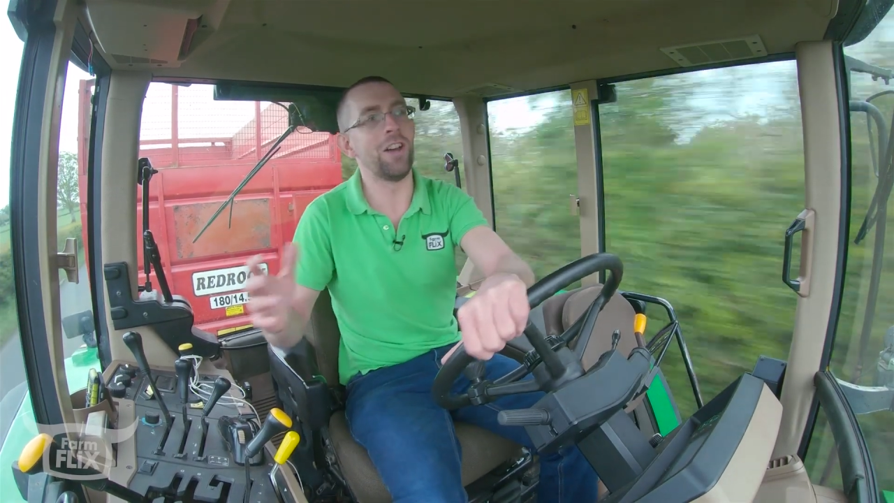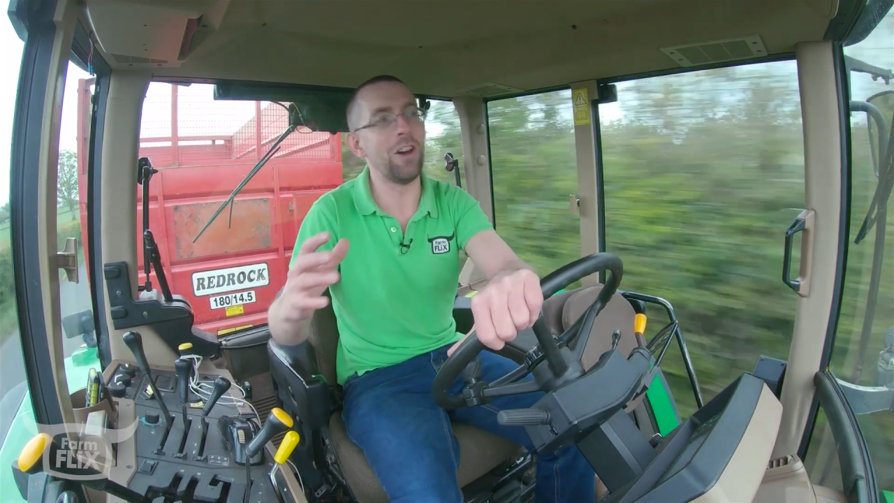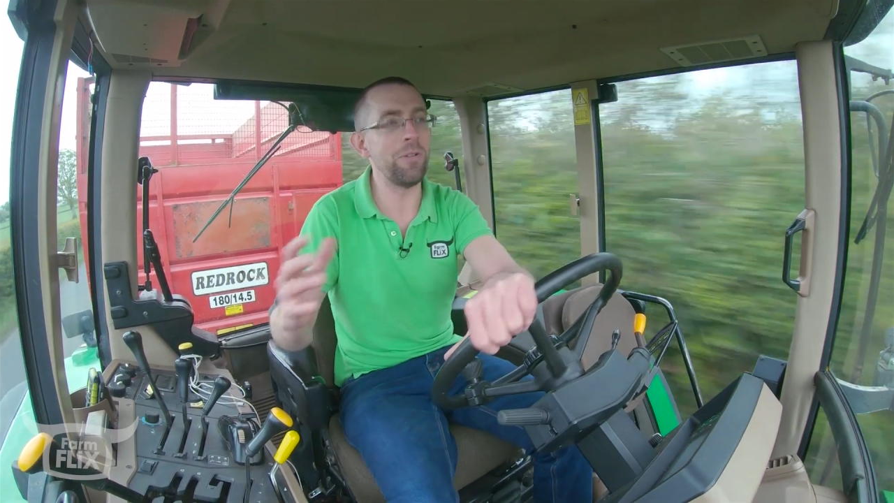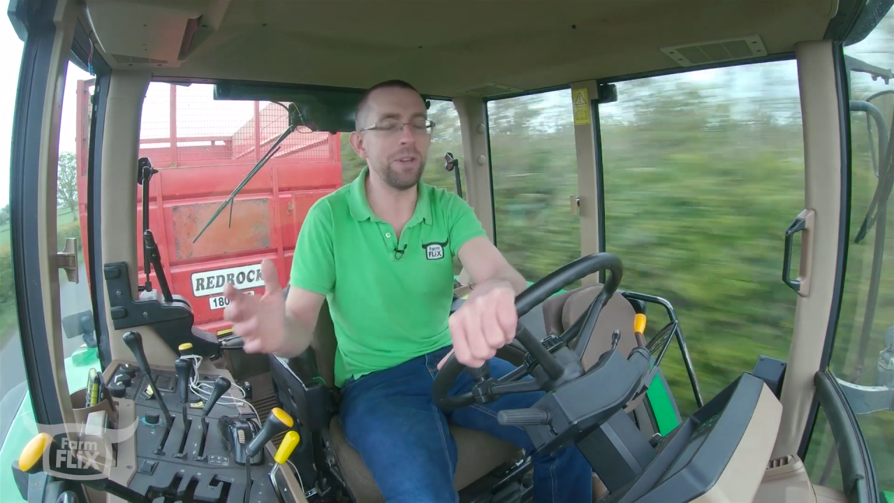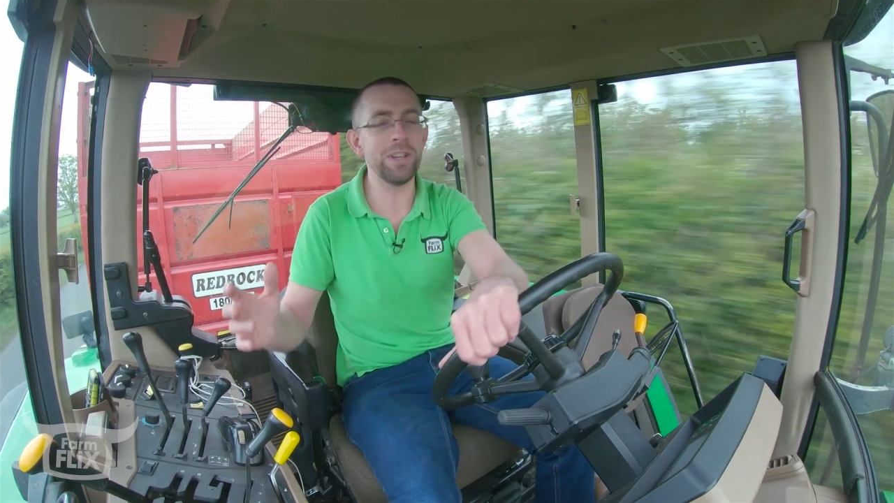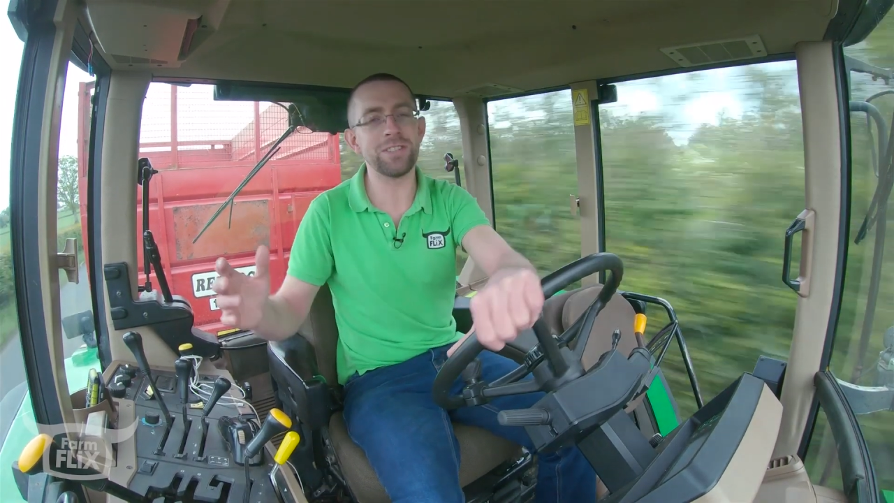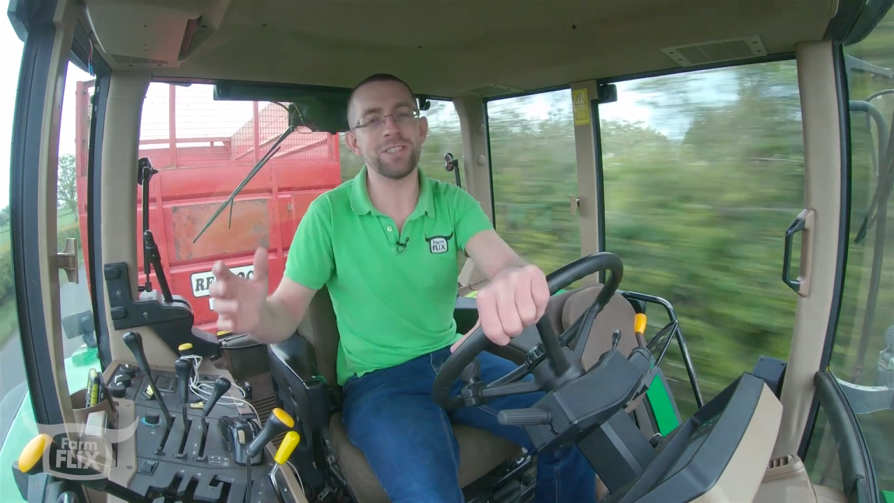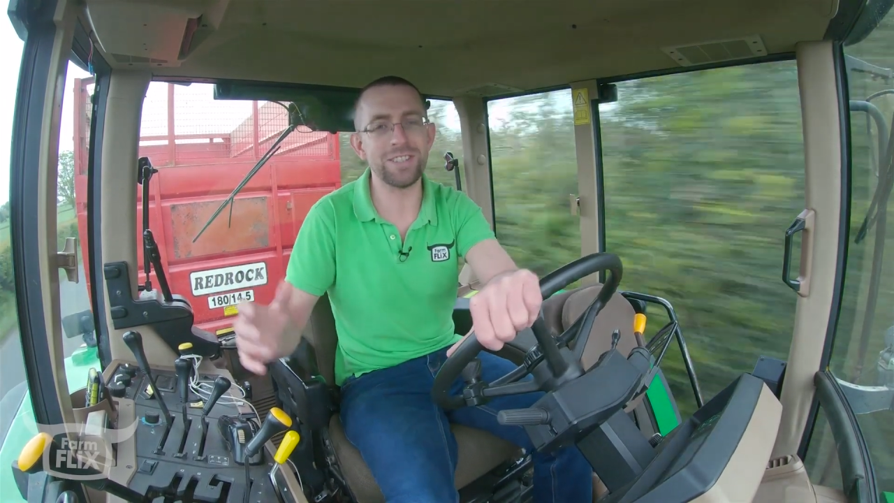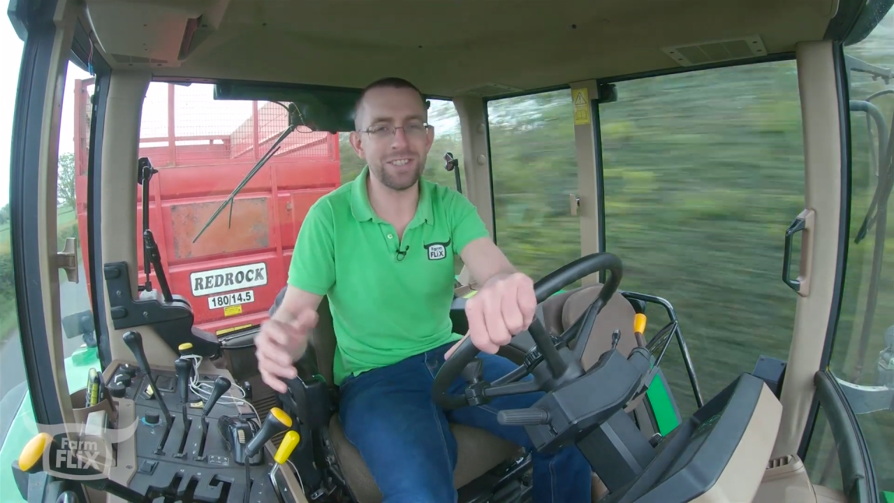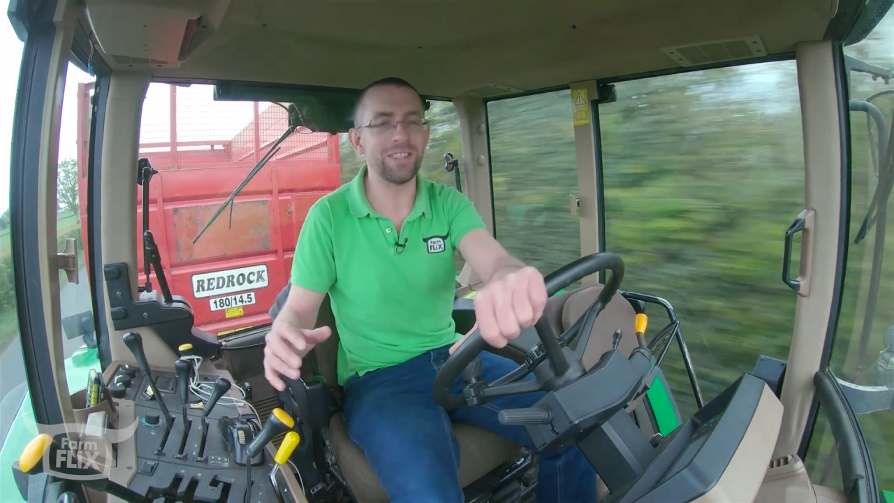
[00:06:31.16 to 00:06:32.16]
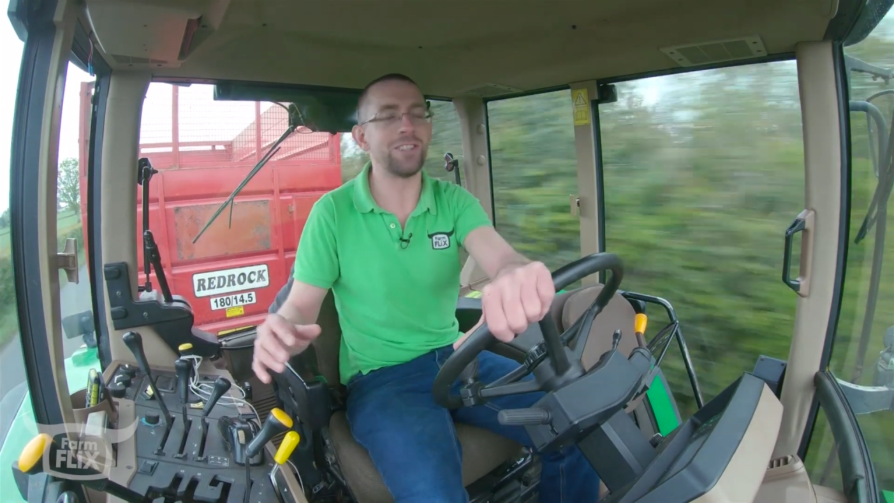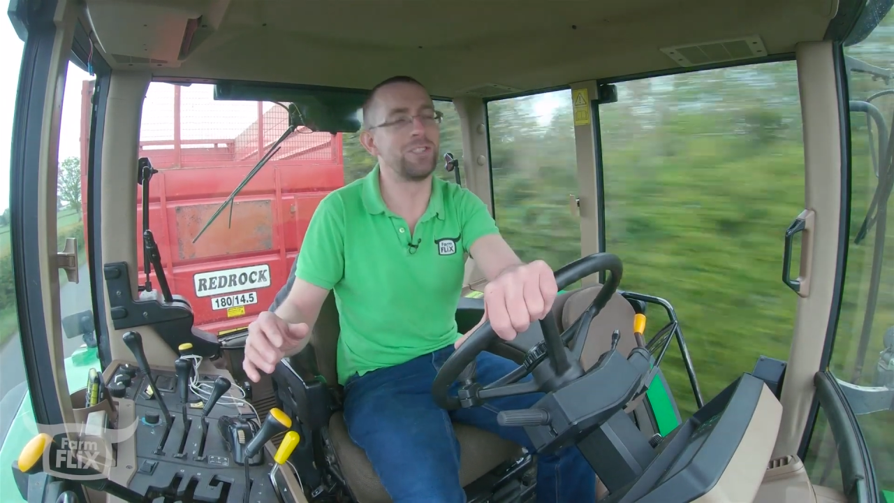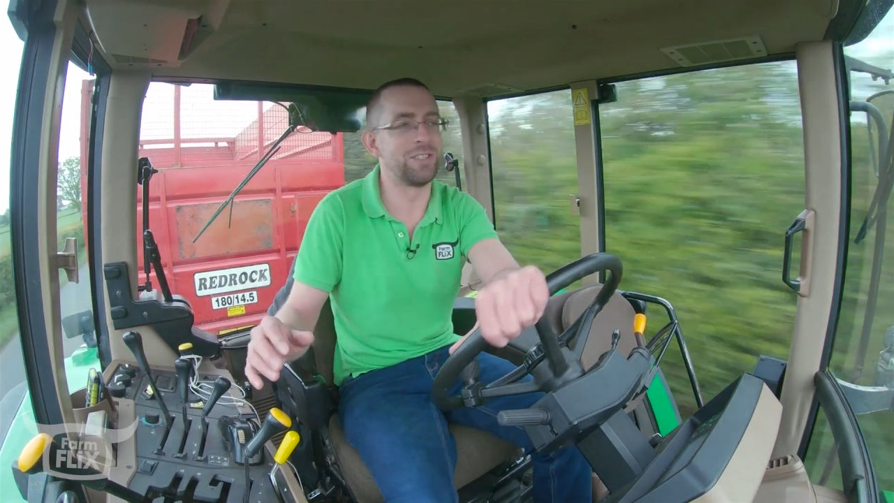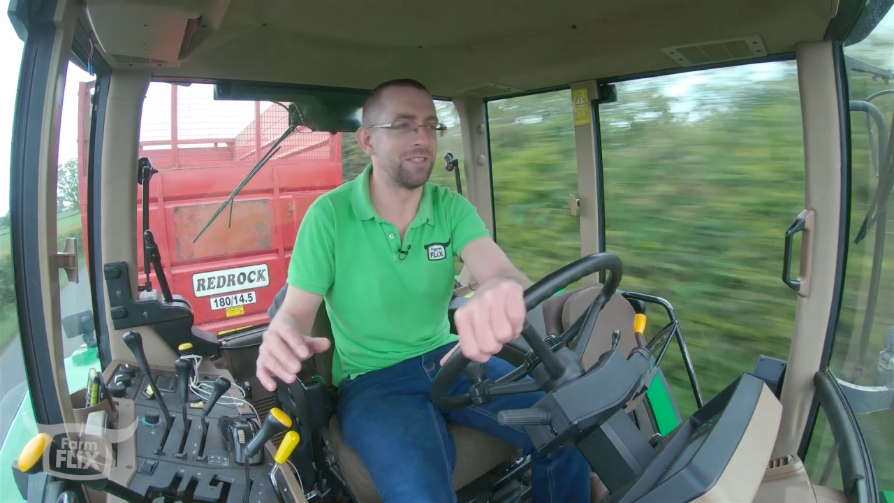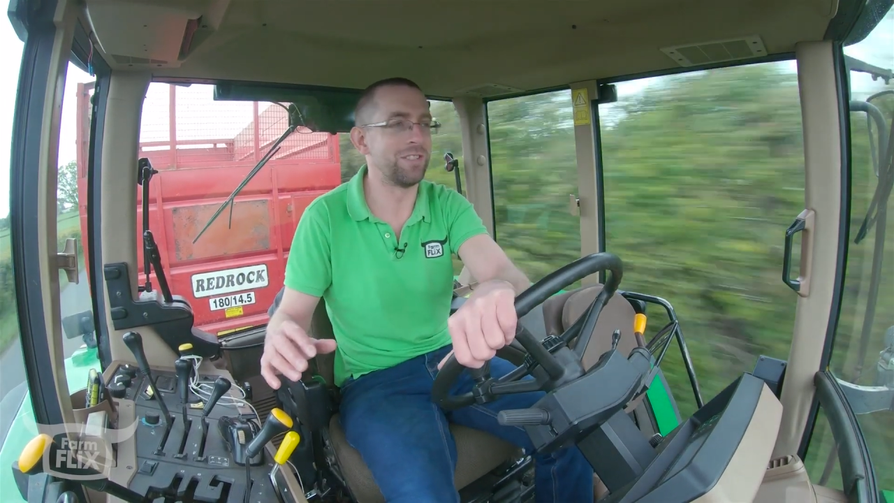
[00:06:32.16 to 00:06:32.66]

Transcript: obvious, because